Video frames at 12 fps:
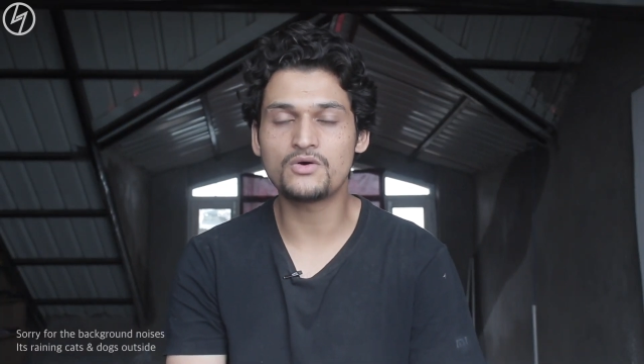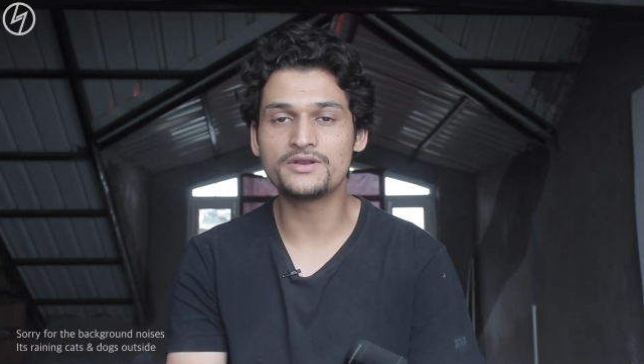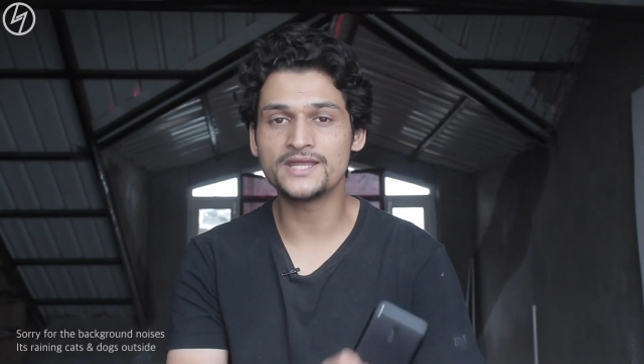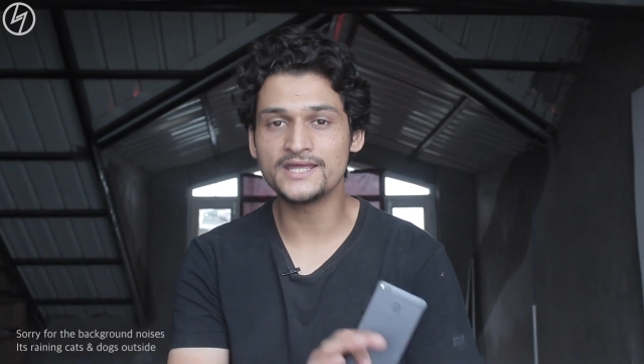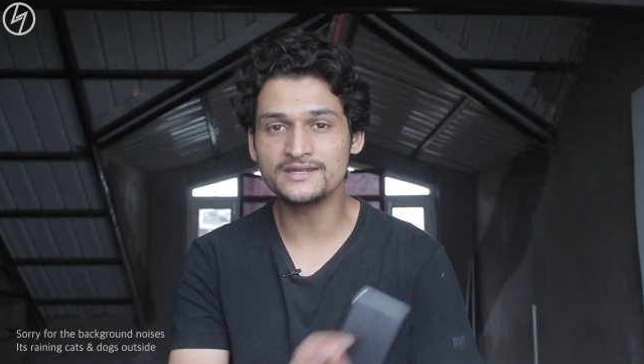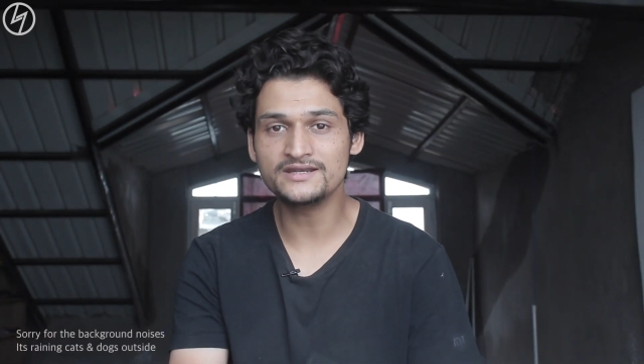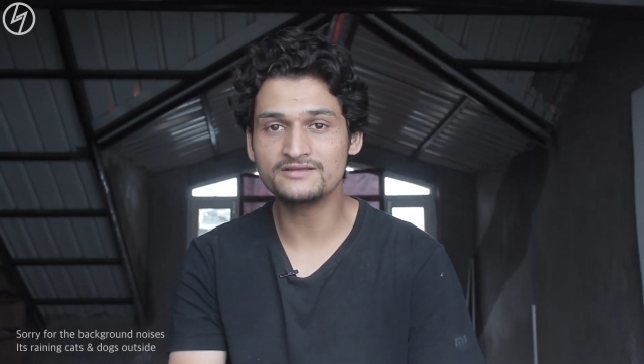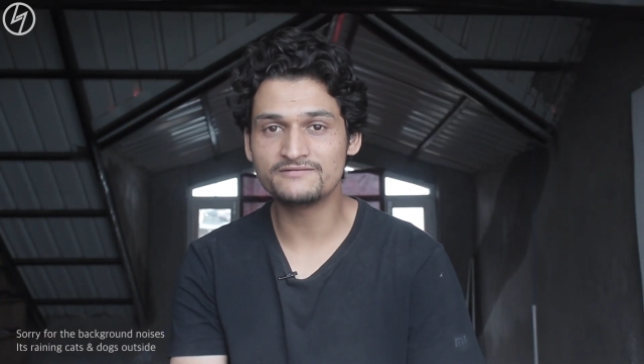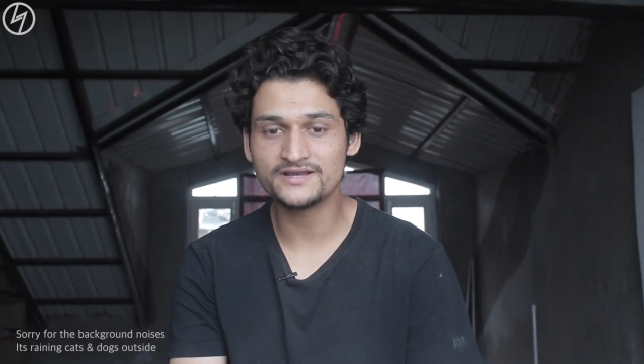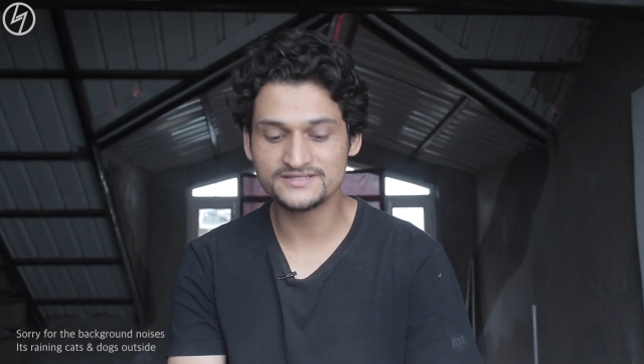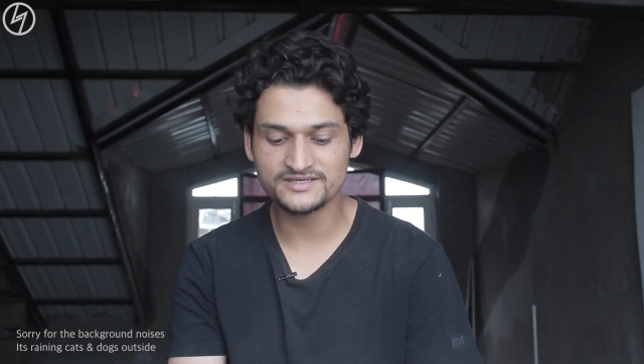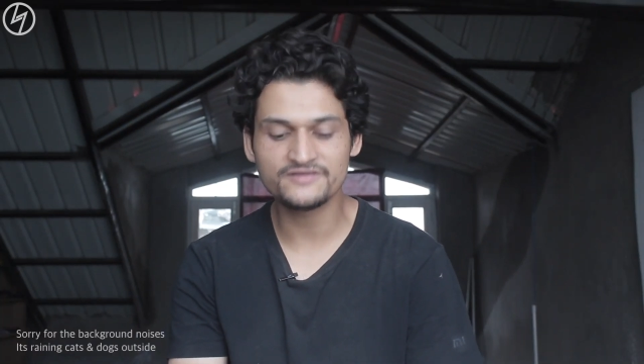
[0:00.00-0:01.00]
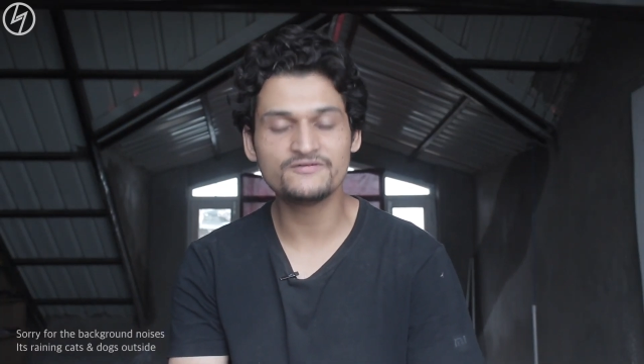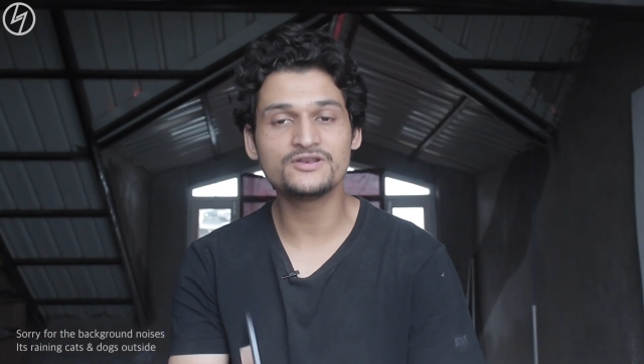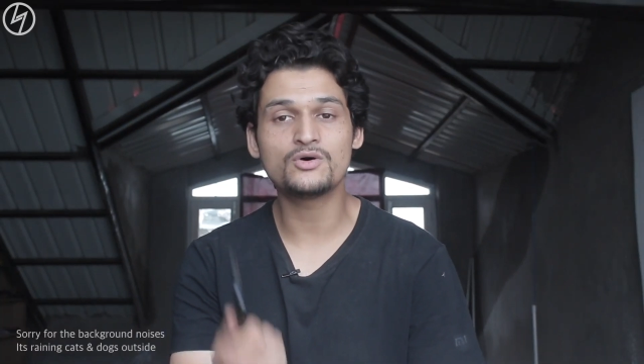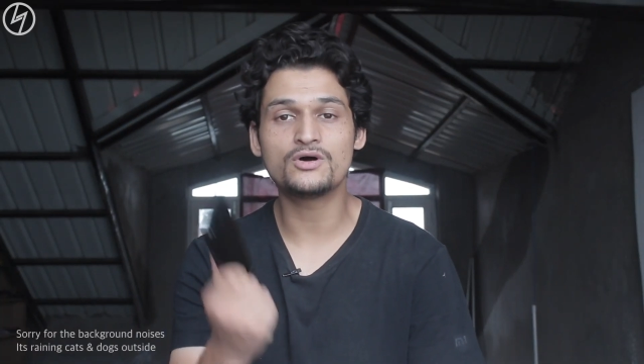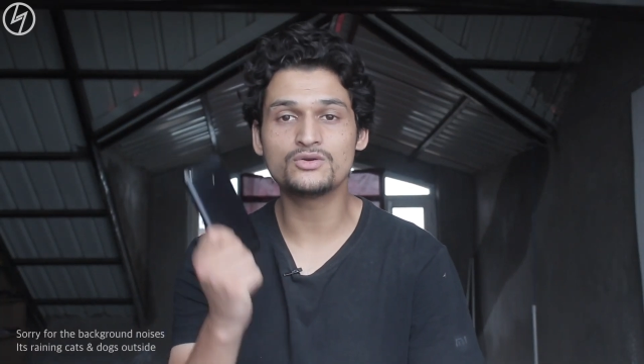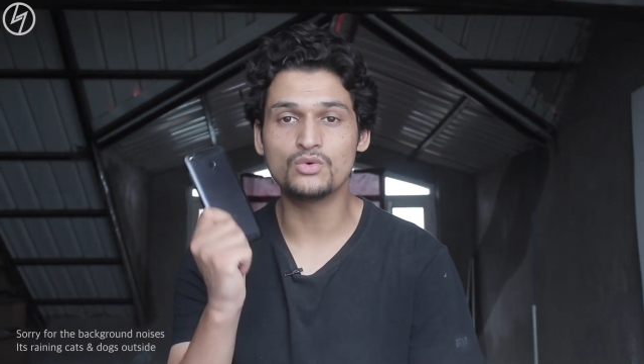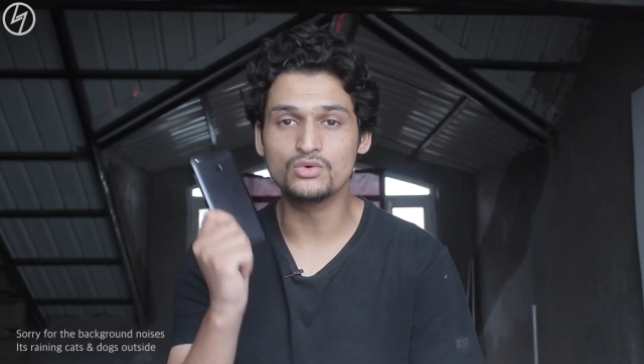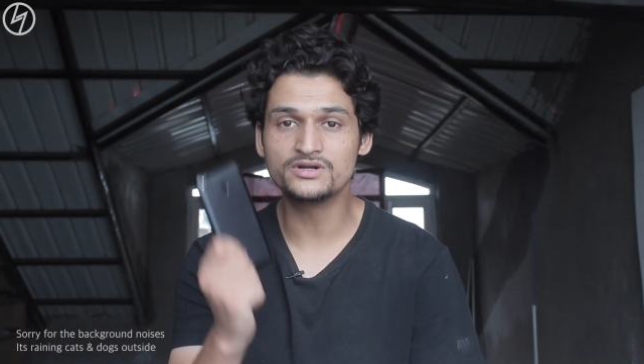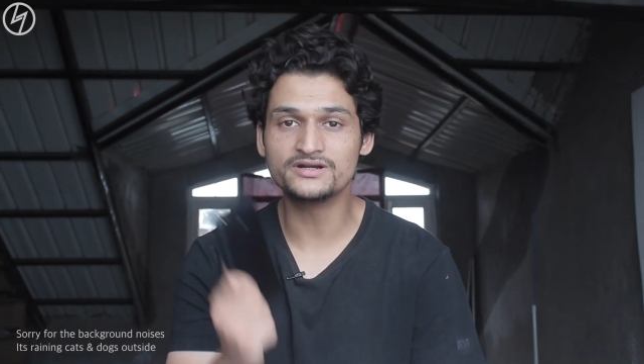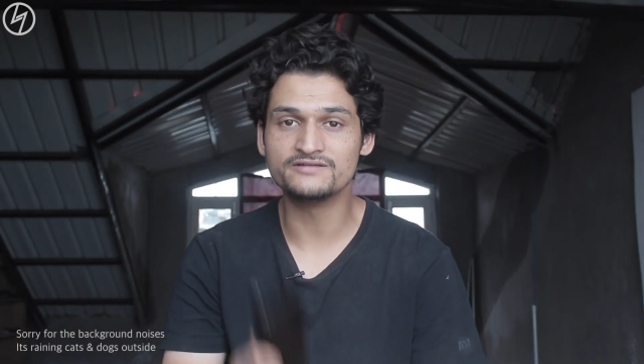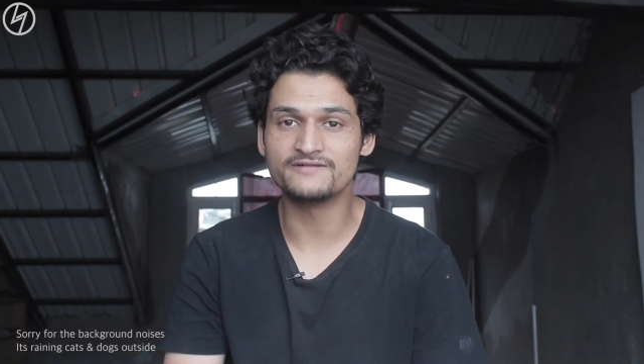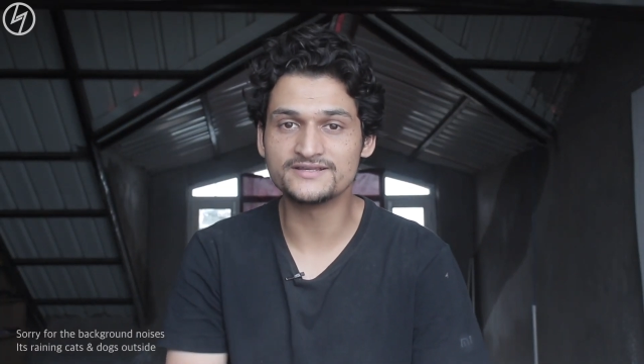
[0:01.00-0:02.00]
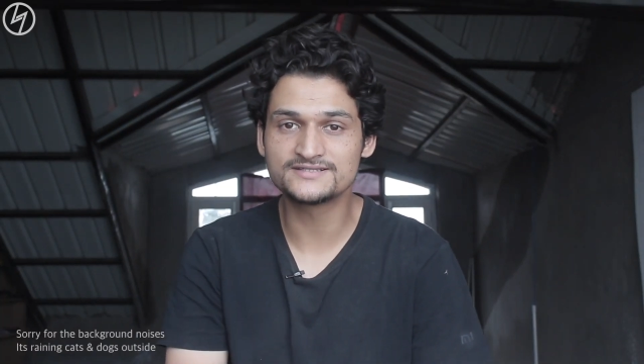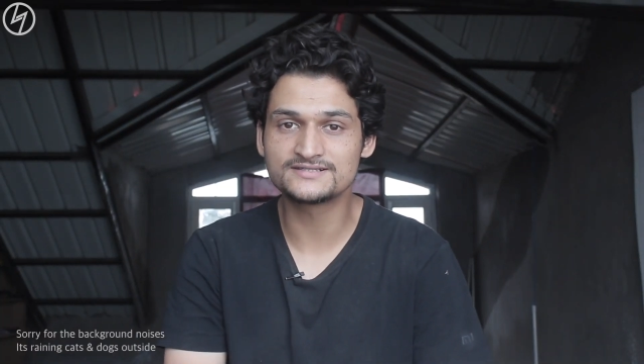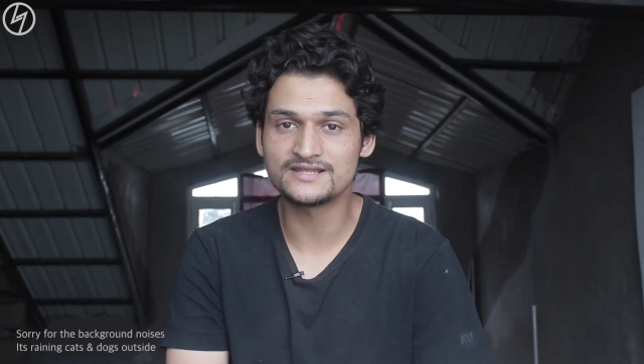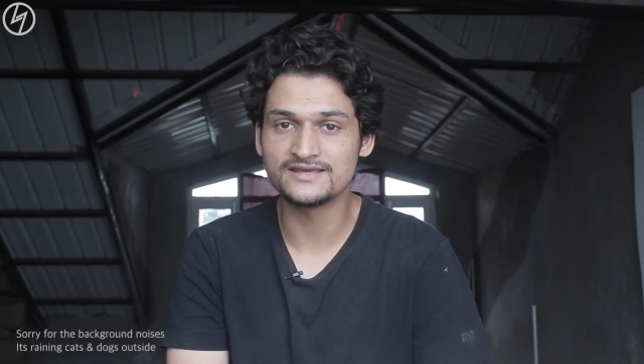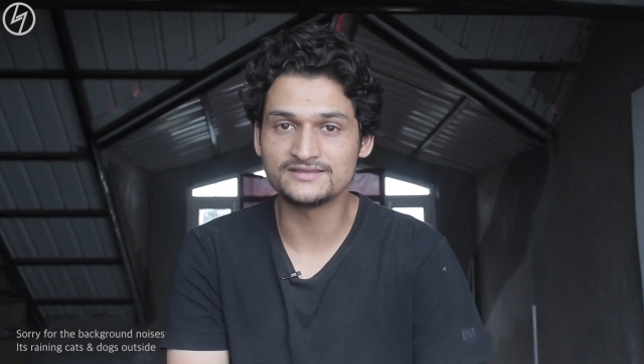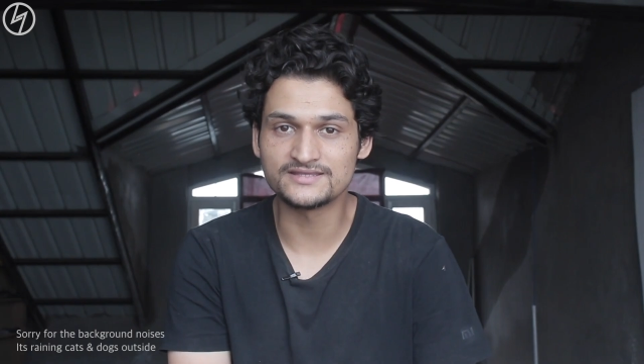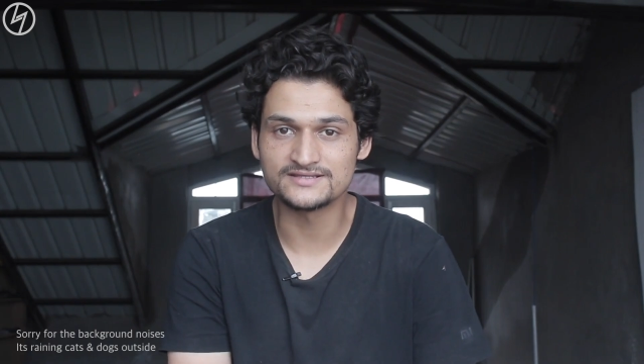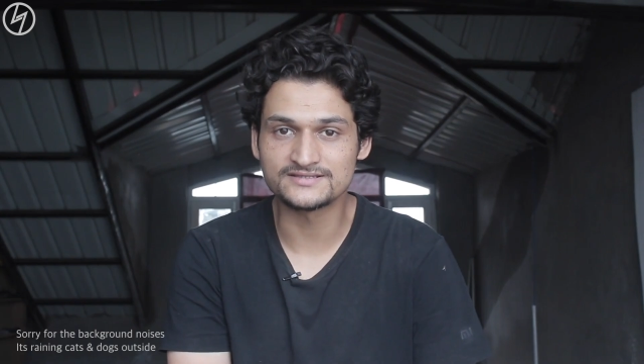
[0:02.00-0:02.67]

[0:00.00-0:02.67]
on any device, even on older devices like